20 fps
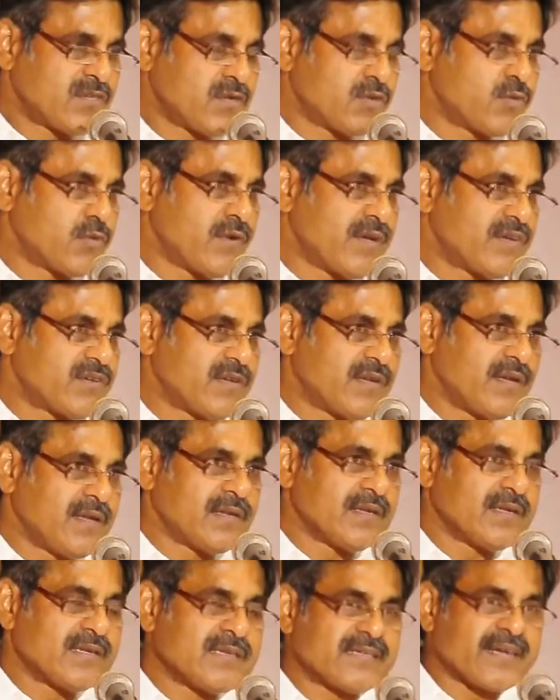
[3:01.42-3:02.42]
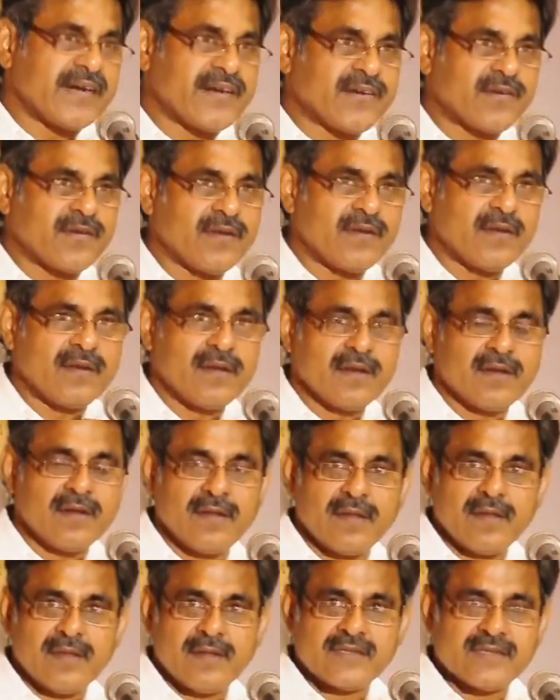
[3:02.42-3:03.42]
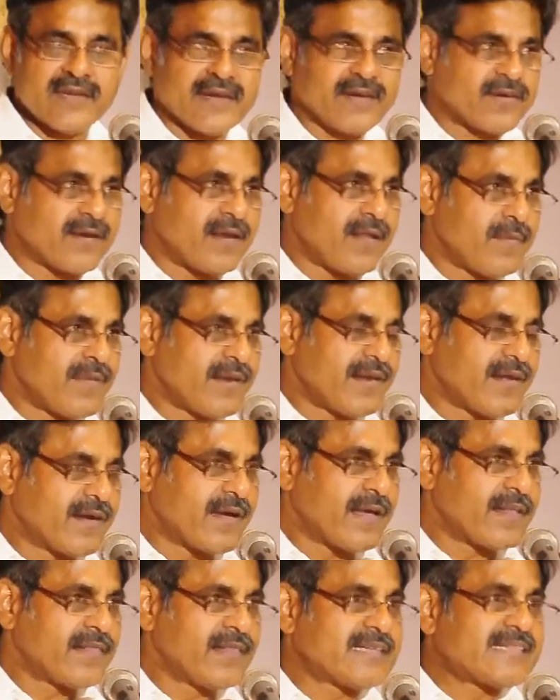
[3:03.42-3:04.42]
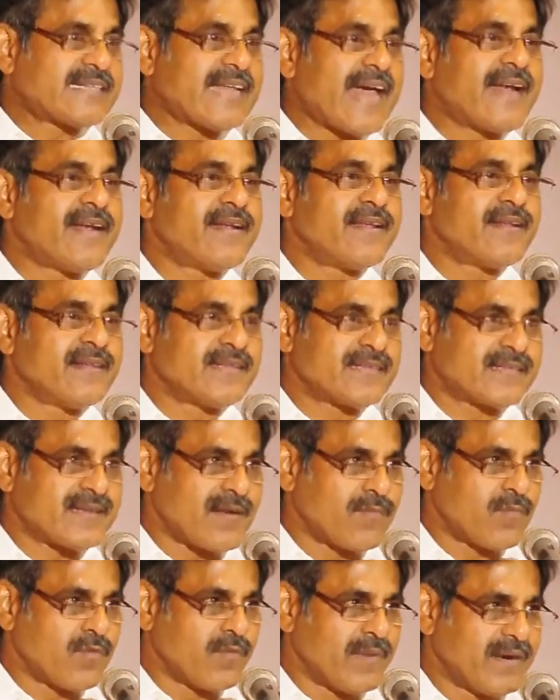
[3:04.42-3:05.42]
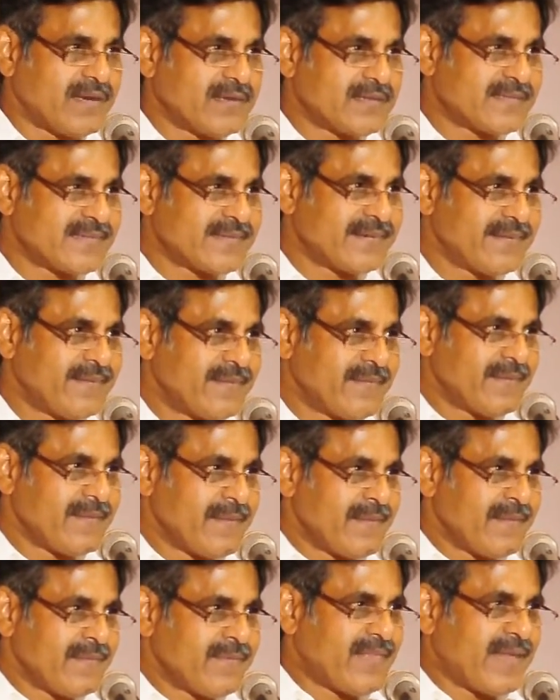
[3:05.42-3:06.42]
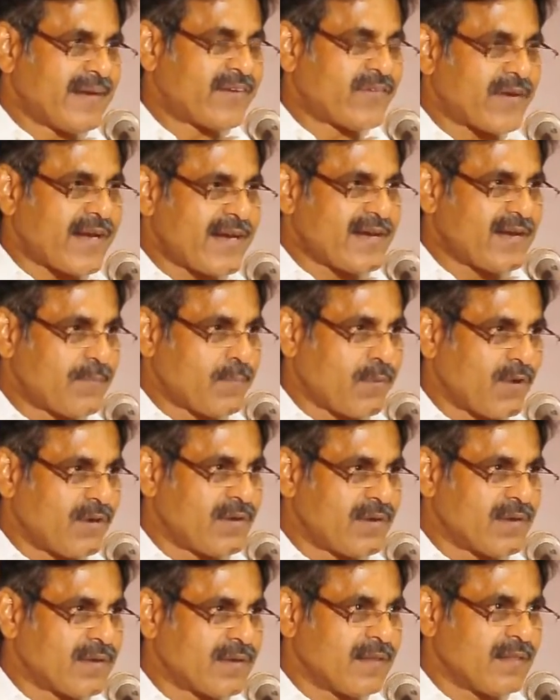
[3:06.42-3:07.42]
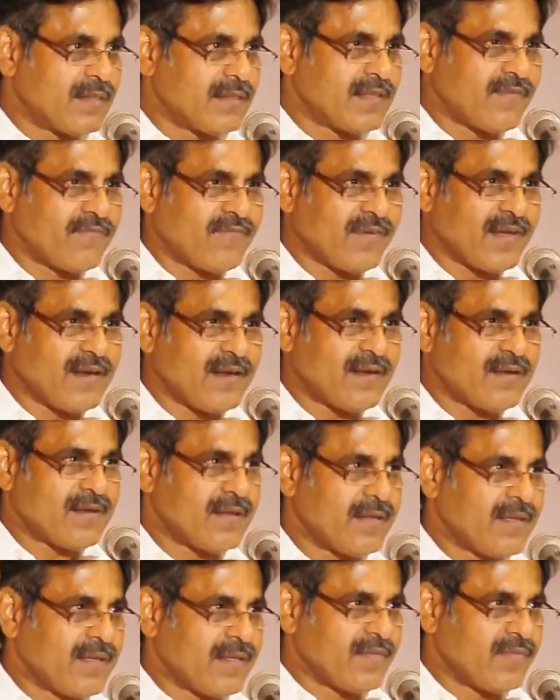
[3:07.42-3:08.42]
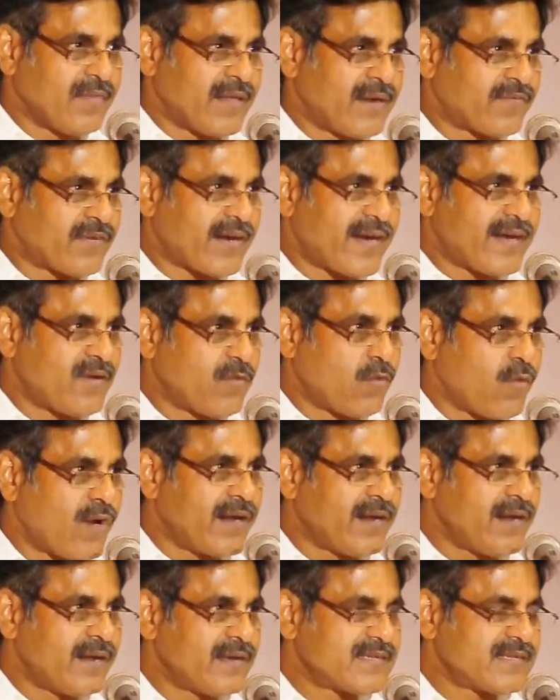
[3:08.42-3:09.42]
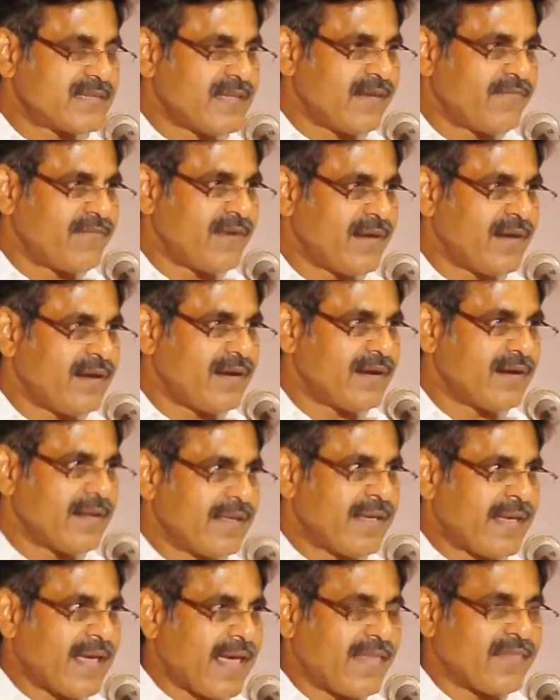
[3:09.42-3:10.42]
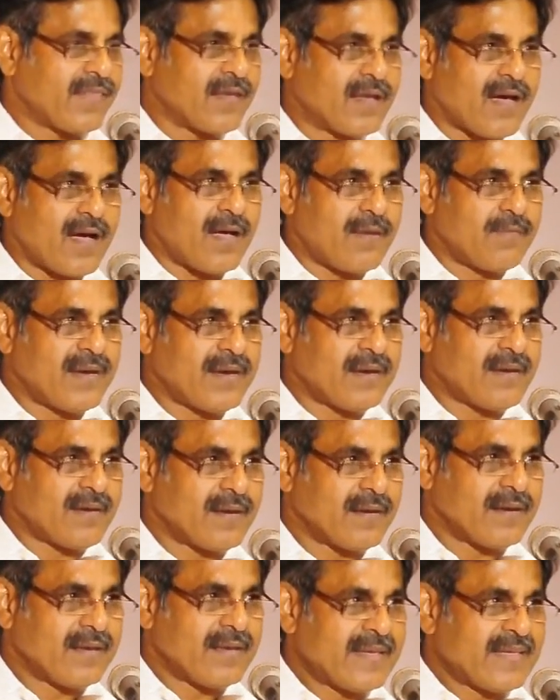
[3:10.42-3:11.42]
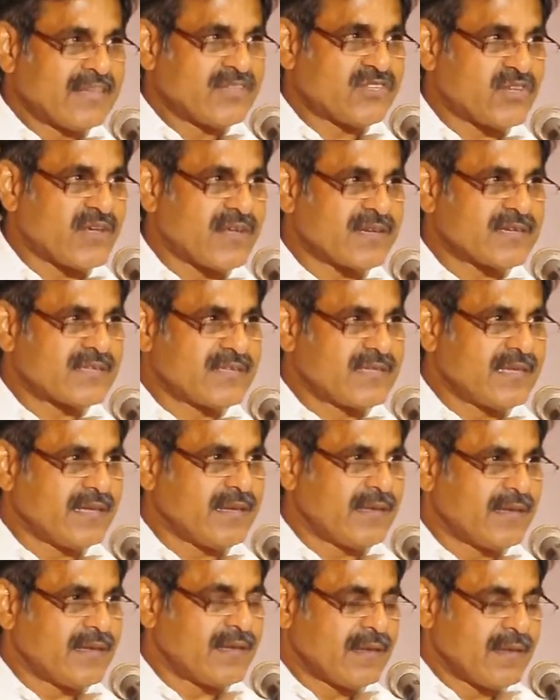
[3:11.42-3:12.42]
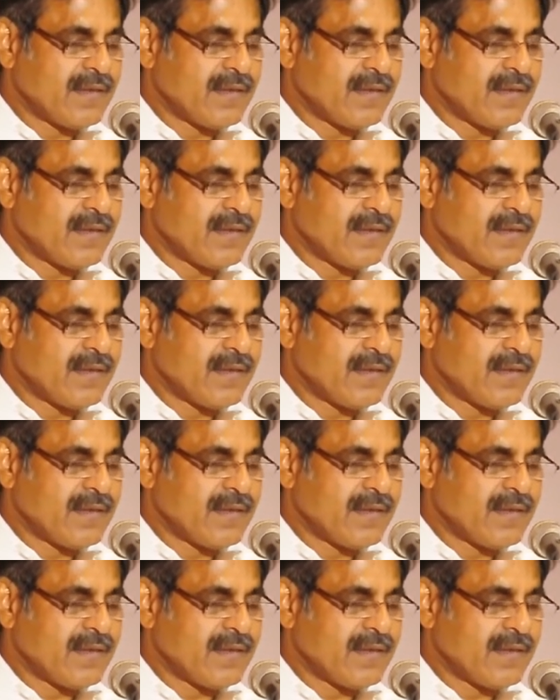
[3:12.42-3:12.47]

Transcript: situation in Central America, the Sandinista movements. They tried political, they failed. They tried violence, they failed. And the government chased the